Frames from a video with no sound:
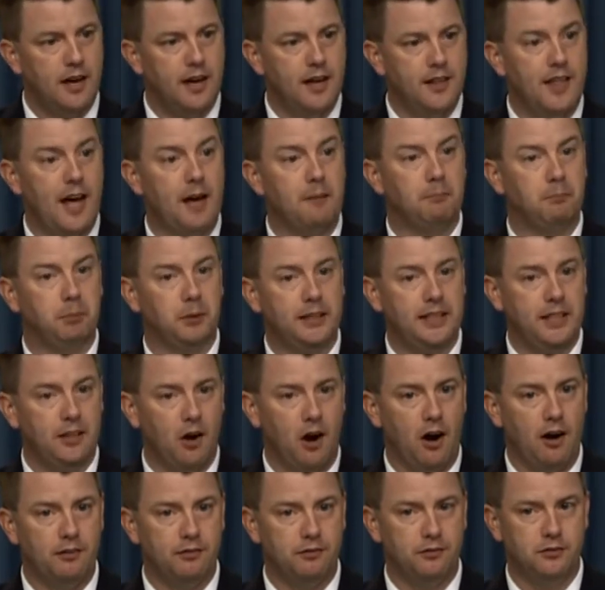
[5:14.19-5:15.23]
That bleed
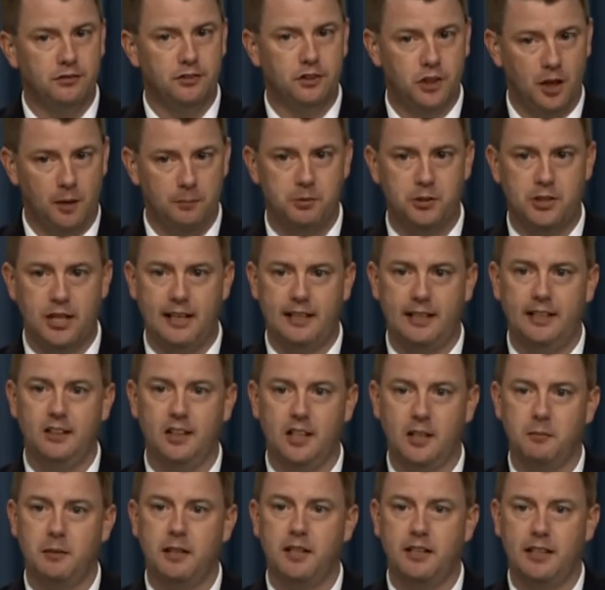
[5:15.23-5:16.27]
off dumps that
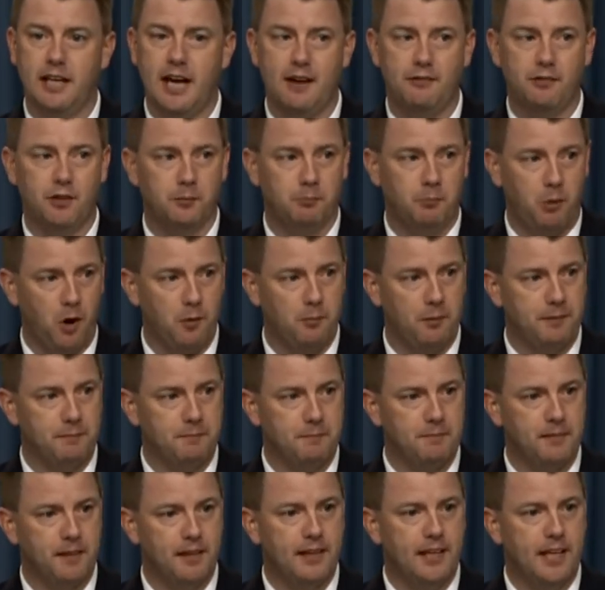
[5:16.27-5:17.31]
helium into the aft compartment,
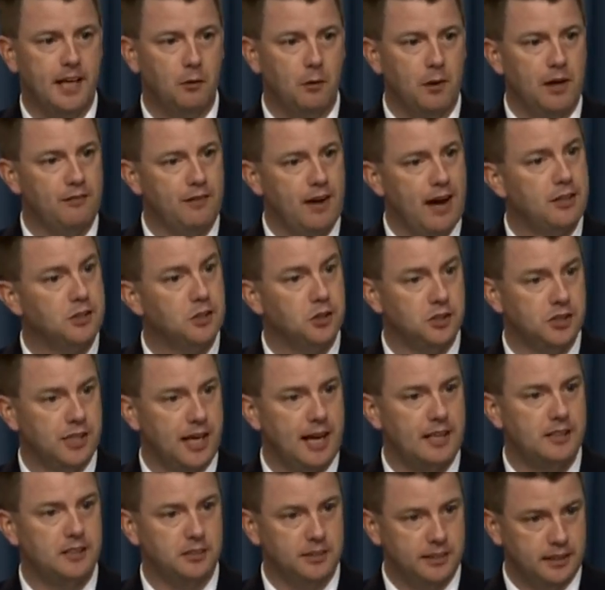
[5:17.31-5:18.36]
and we have hazardous
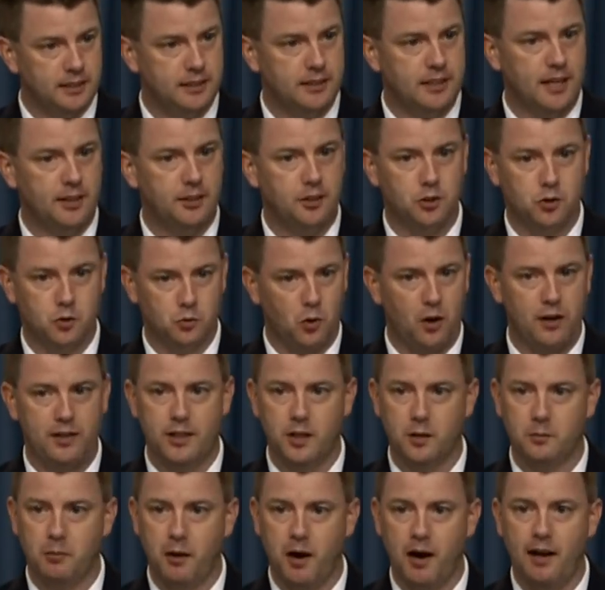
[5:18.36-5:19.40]
gas leak detectors right
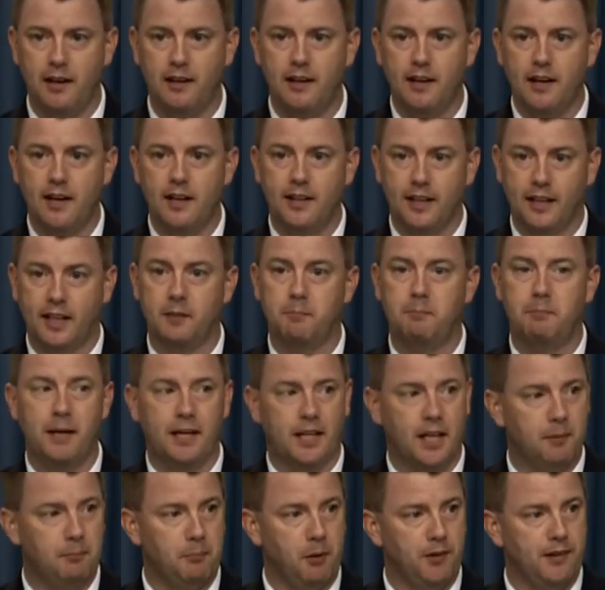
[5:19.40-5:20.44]
nearby that can
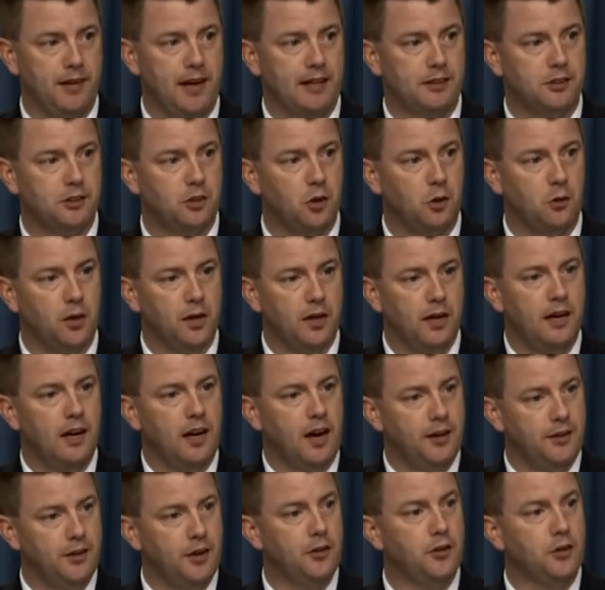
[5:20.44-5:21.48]
pick up on that. So
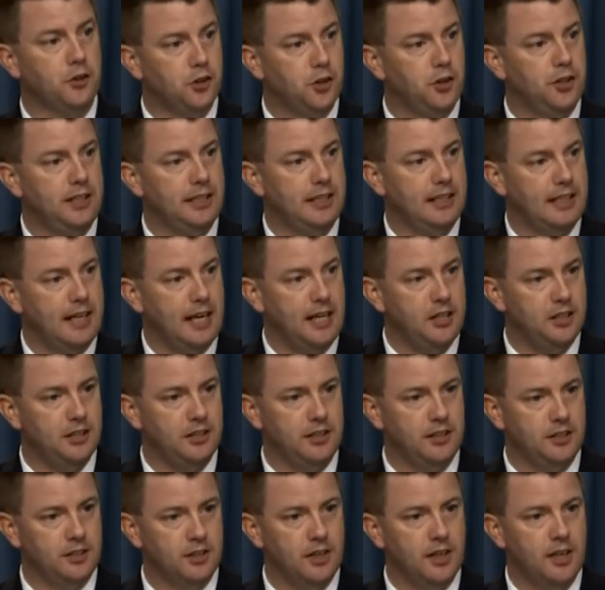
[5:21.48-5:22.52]
another good indication
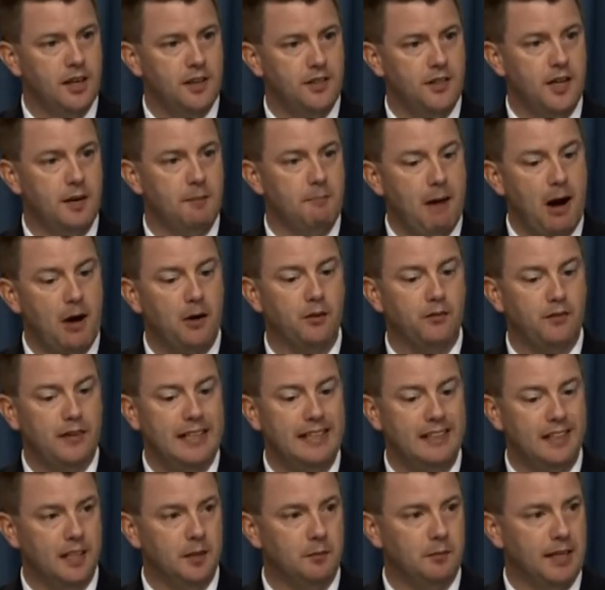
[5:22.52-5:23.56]
is the amount of
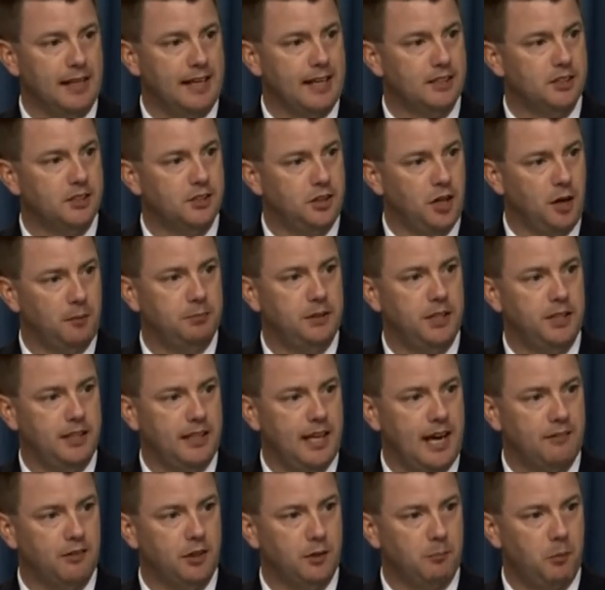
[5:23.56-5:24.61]
helium that gets dumped into
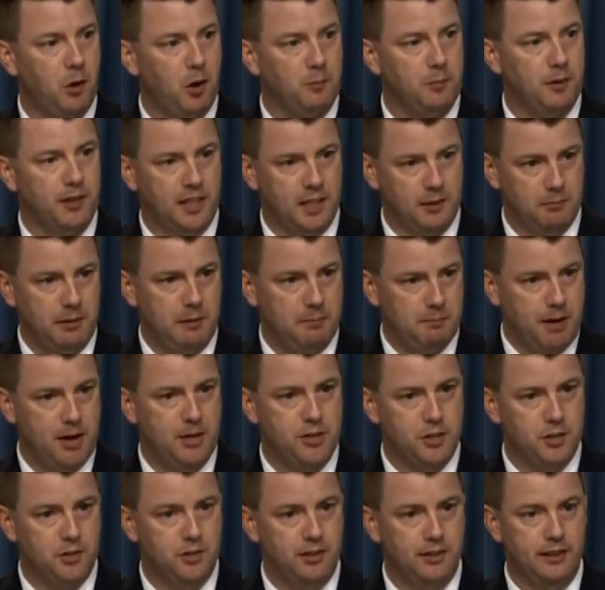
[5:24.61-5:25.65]
the aft compartment can be
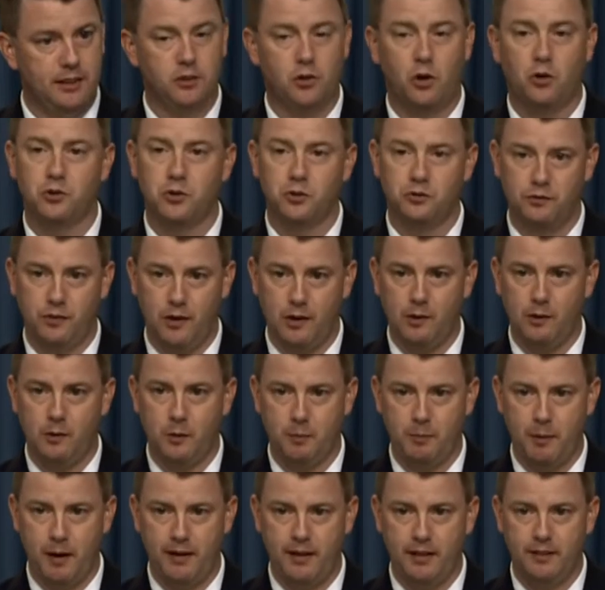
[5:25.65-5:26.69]
measured, is also very
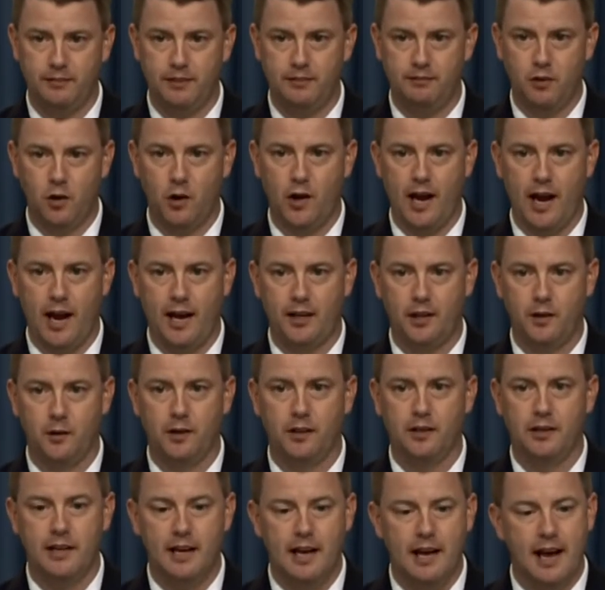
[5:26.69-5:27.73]
repetitive and very
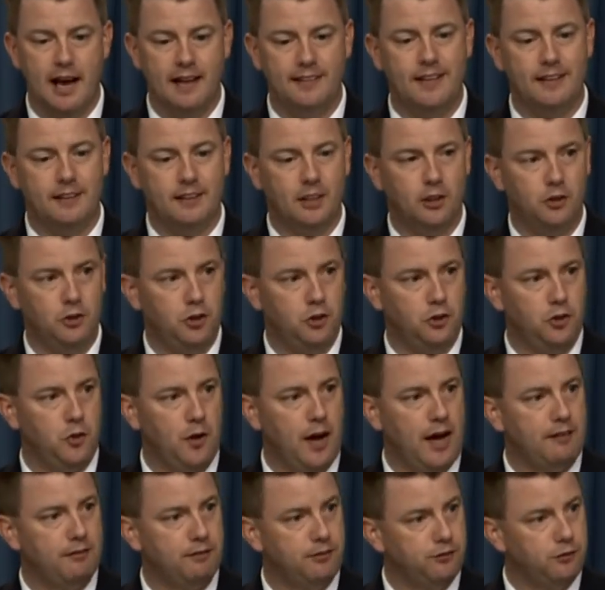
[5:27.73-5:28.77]
accurate, and that tells you
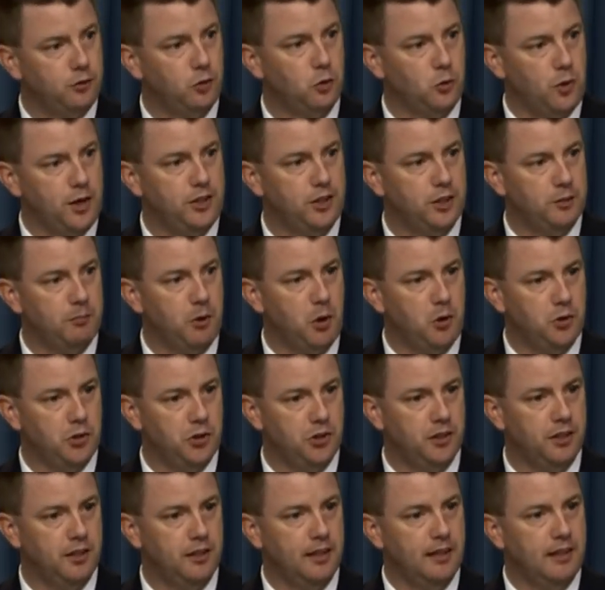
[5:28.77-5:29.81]
had full range of
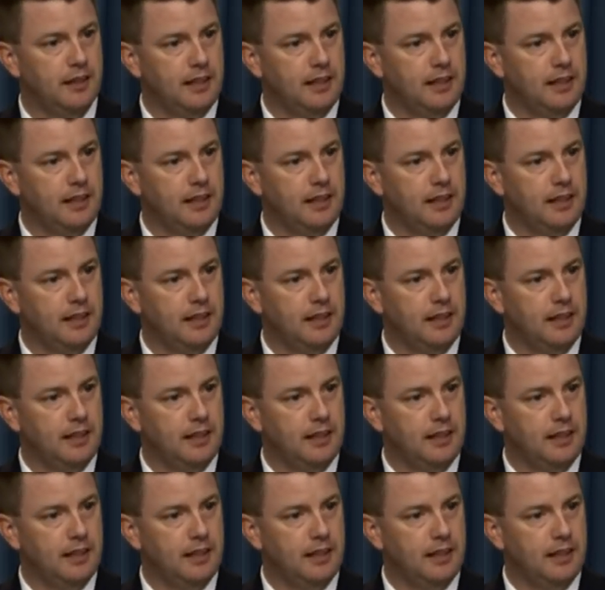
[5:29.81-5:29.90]
motion.